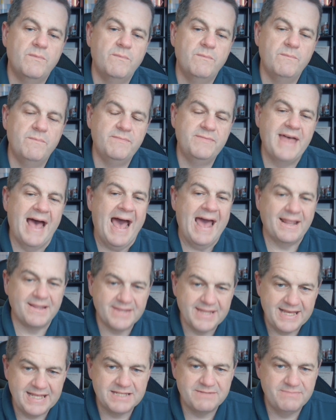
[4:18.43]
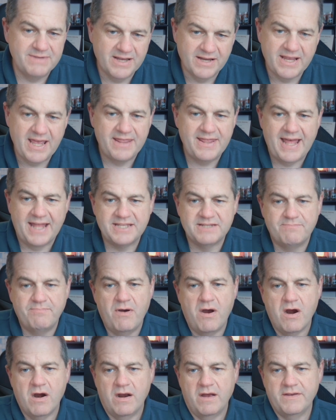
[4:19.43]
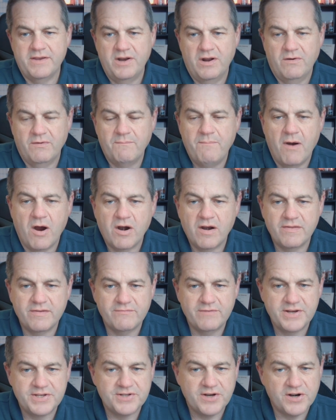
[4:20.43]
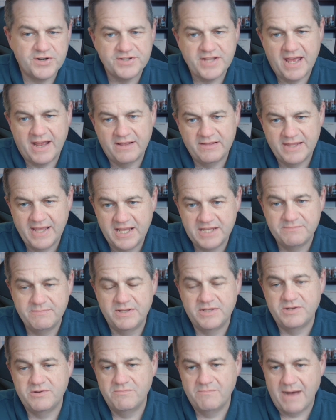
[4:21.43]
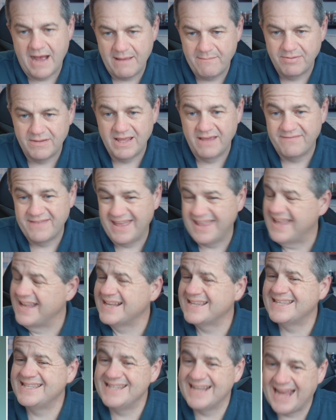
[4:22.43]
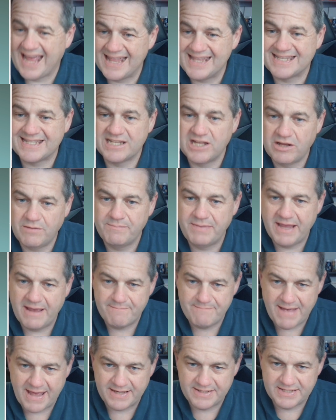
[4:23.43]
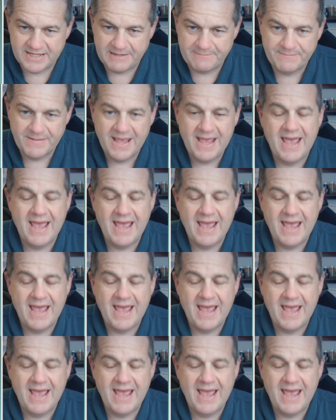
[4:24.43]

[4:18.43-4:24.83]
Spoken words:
that leads me, again, that's part of the research that leads me to my belief that it can still be amended.